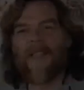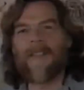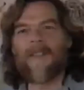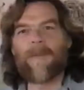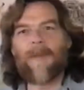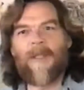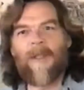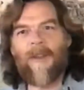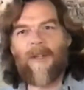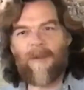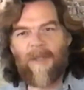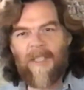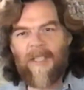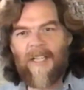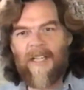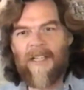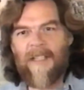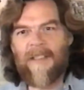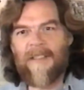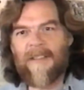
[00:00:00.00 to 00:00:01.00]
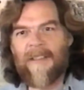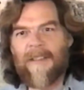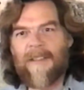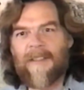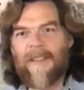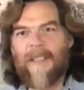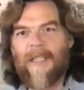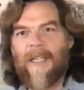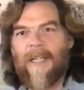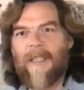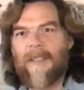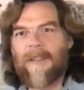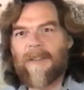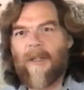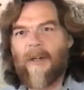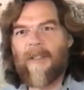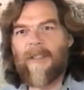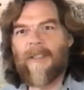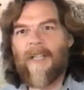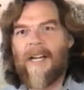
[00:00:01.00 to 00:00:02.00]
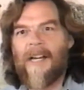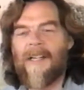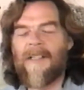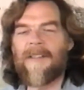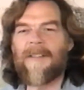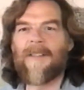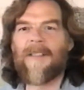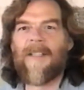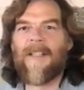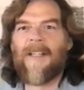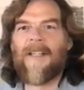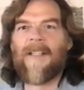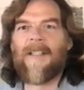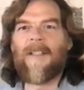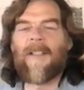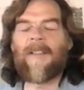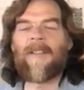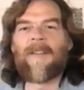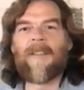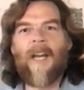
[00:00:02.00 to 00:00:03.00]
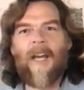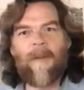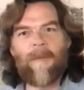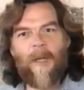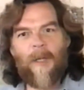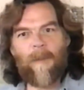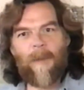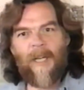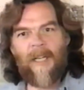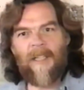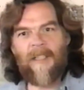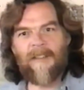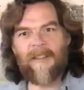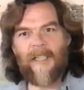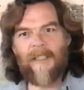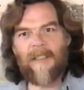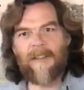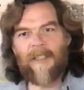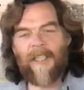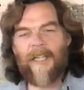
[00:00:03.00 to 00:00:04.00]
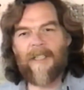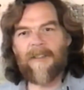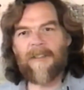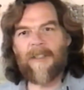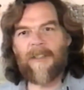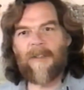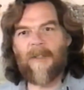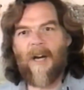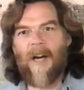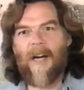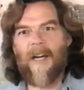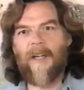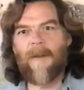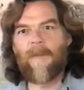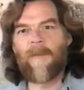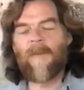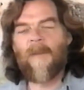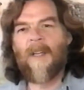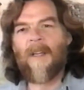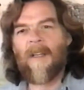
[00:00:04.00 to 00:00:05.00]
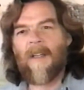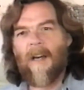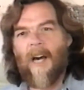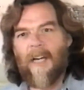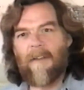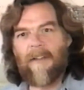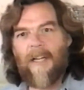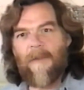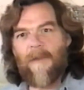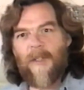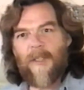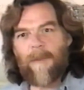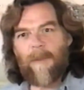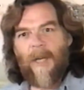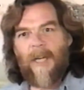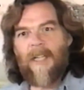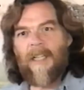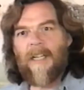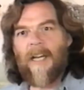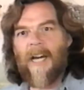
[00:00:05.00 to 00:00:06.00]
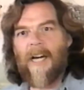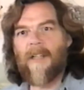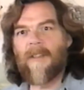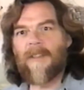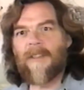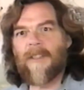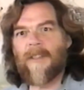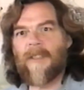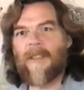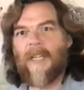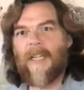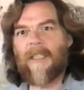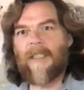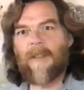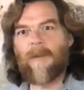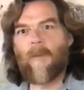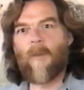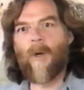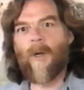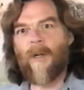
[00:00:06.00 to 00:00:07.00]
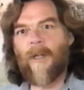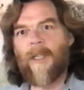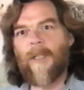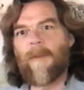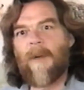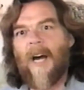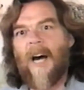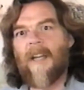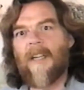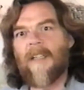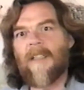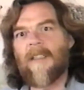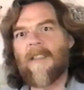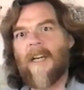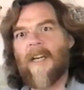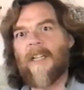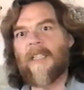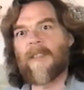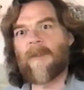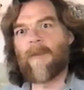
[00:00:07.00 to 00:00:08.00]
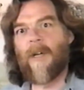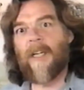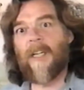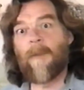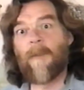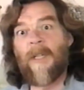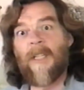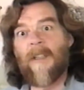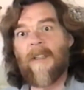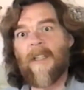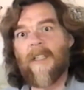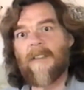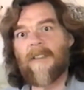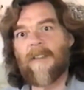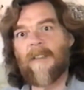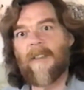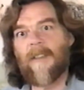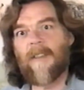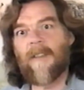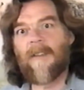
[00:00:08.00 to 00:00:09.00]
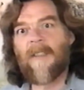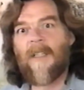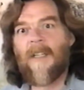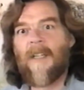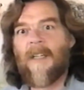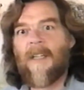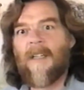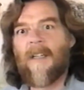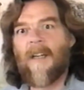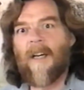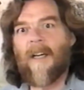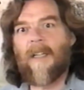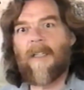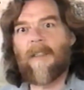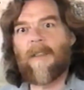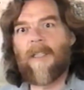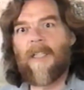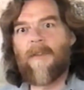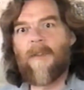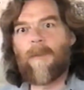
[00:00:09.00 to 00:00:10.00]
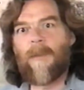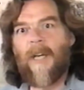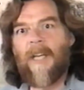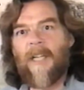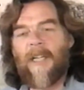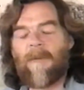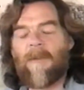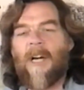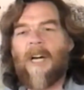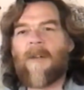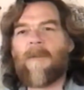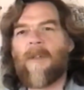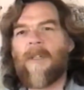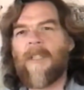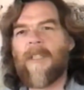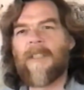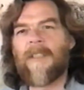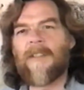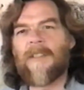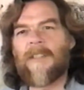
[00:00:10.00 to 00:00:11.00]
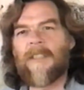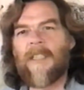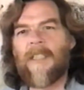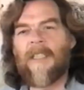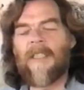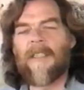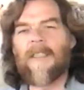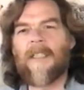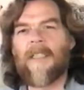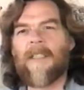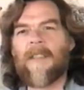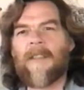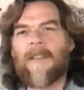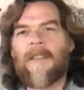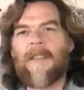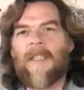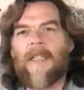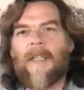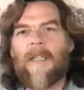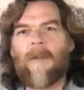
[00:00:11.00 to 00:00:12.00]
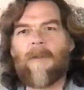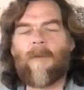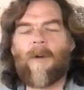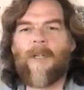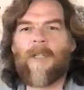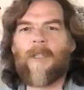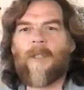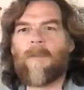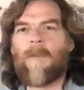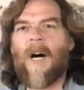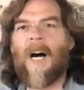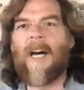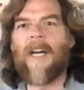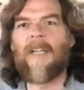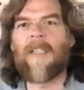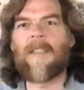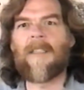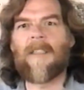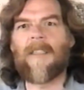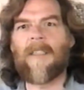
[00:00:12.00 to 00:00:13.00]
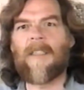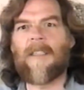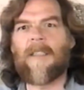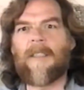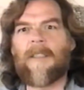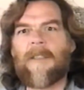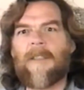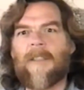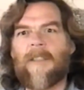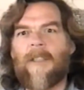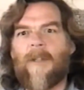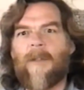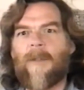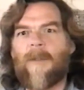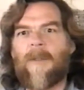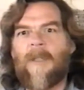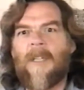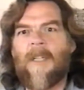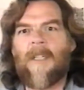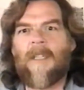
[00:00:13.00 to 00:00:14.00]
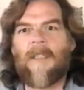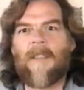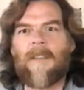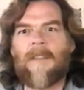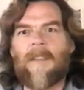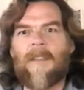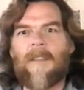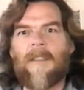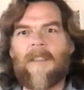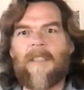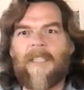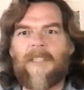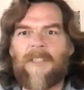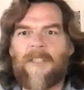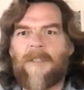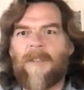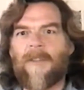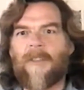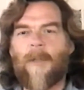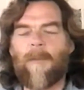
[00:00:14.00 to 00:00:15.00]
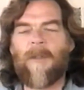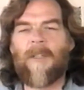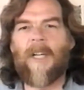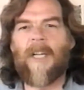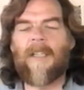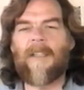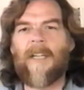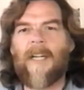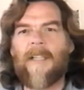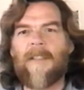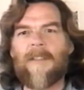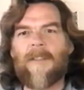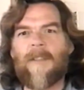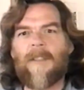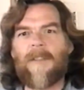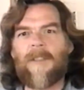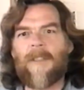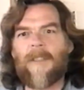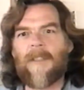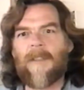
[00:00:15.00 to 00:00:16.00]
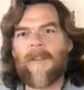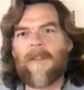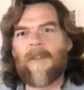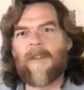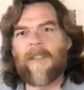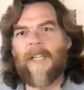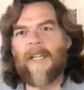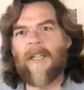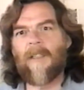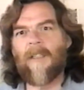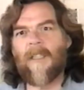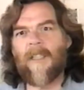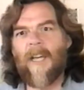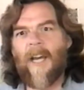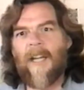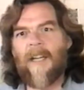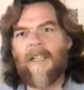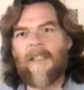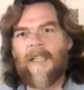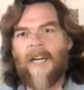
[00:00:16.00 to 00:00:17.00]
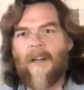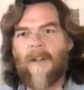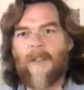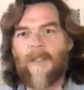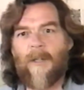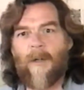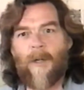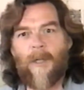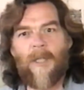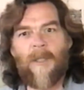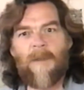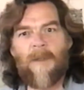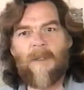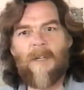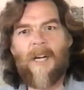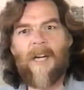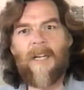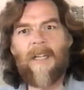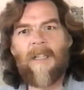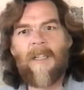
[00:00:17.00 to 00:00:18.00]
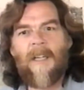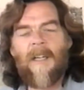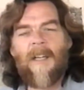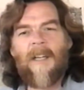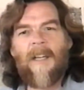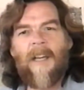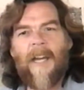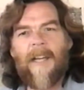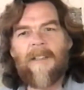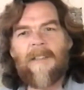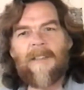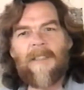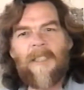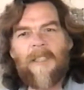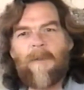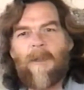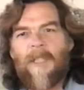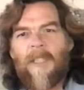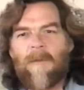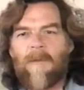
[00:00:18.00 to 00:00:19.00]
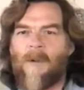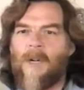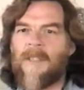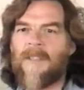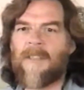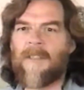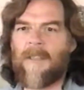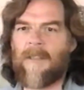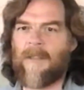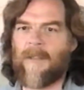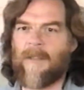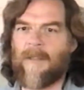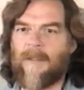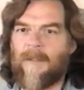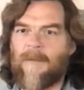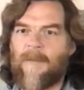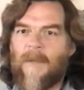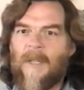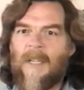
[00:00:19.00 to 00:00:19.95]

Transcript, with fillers: It's been three days since uh, I saw you last, and my painting has had a chance to dry. I left this painting out so that I could worry about it, and I recommend this to you. Uh, leave the painting around where you can see it and uh, where you go buy it uh, to go to the kitchen or something like that, so that you can take a look at it out of the corner of your eye and see what it wants to do.